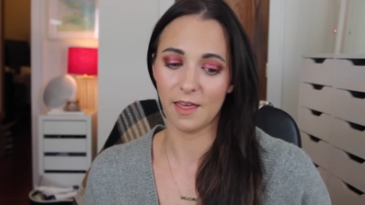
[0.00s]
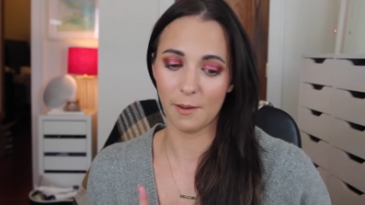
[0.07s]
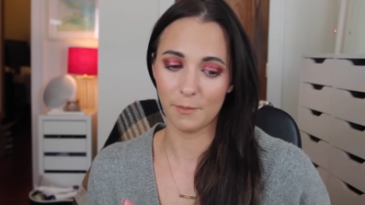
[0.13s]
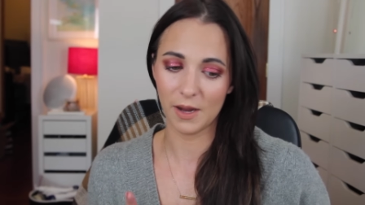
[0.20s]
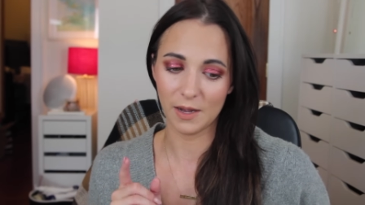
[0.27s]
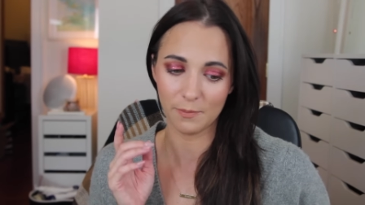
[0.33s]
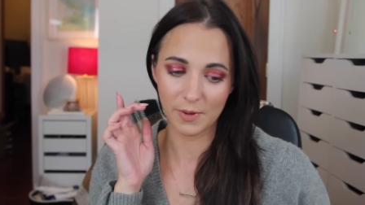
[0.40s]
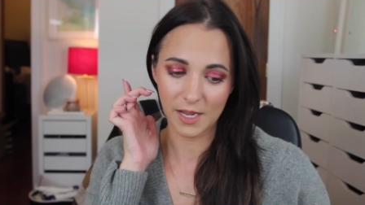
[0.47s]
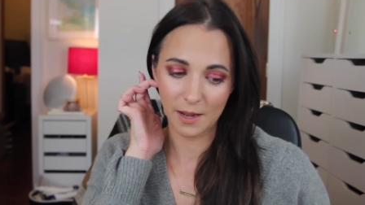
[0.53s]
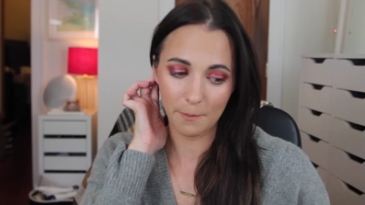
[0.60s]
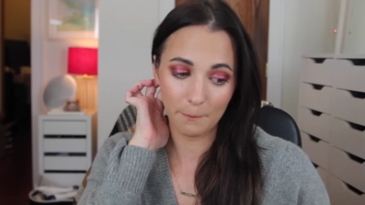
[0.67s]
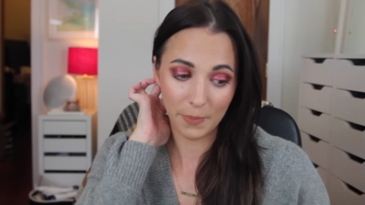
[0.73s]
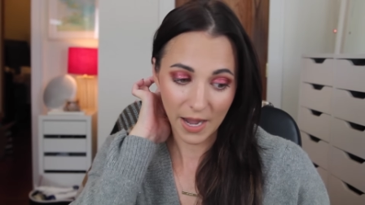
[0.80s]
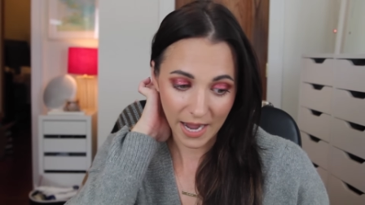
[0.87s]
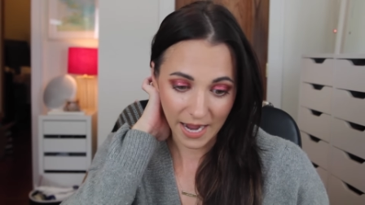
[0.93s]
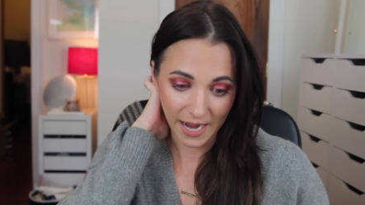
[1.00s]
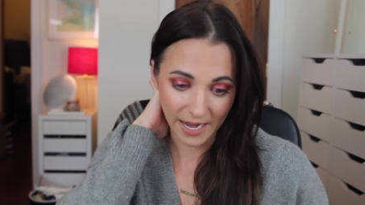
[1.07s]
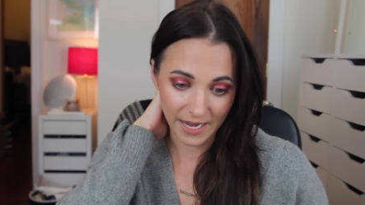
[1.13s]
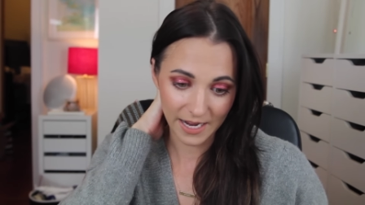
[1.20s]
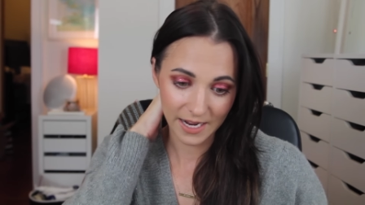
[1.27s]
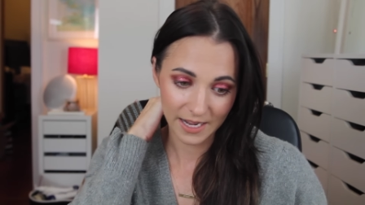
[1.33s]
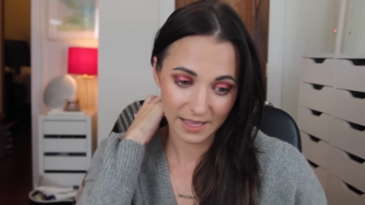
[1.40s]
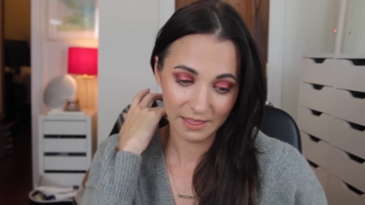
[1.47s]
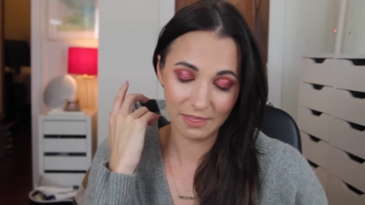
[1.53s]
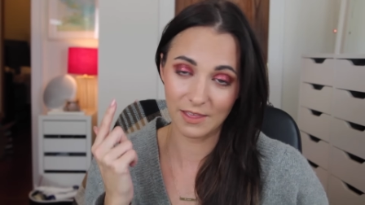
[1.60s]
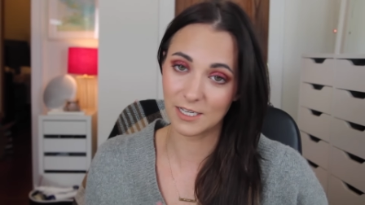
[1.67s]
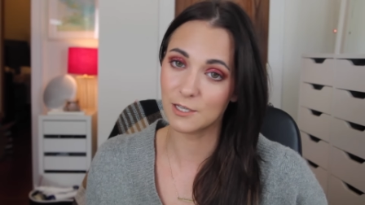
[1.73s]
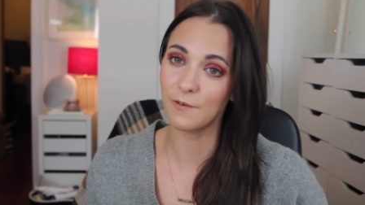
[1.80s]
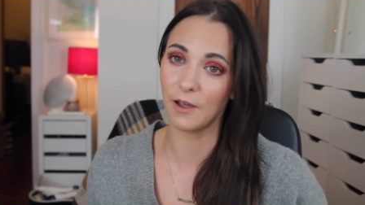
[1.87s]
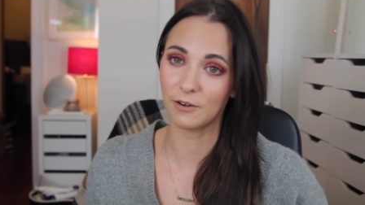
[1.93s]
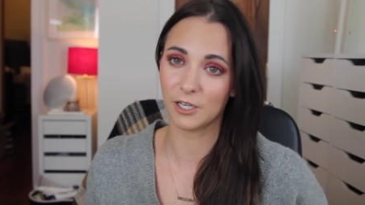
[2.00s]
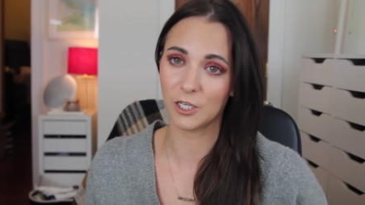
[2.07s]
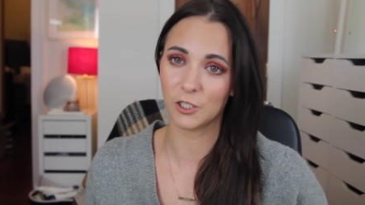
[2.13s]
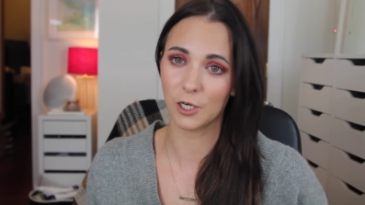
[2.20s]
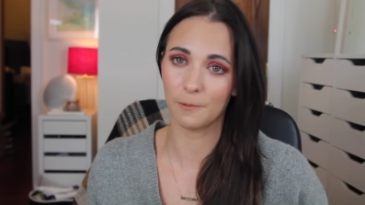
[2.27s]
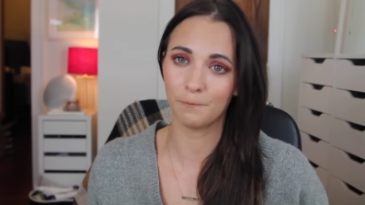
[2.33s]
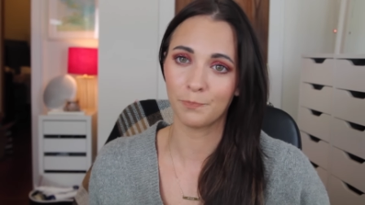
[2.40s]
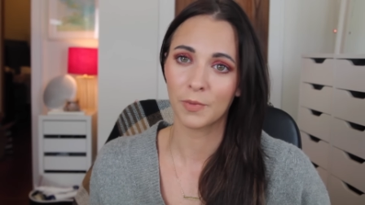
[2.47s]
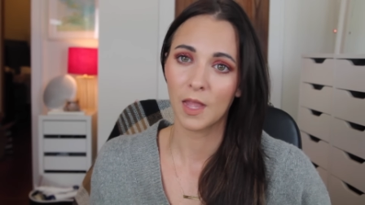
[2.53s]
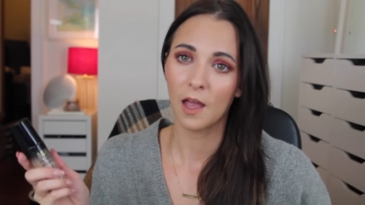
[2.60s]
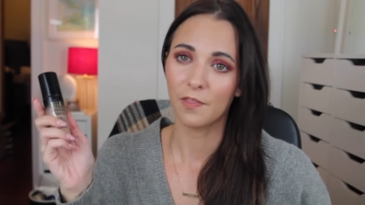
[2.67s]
that made me buy this foundation,